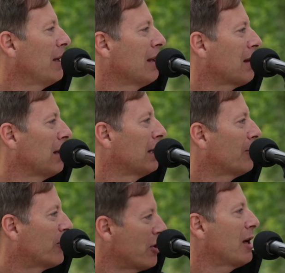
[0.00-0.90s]
things
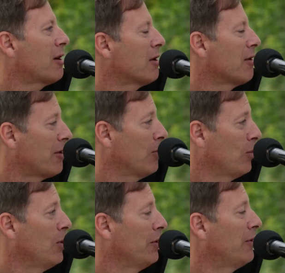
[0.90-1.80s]
like projections that
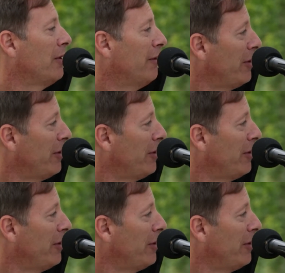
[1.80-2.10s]
weren't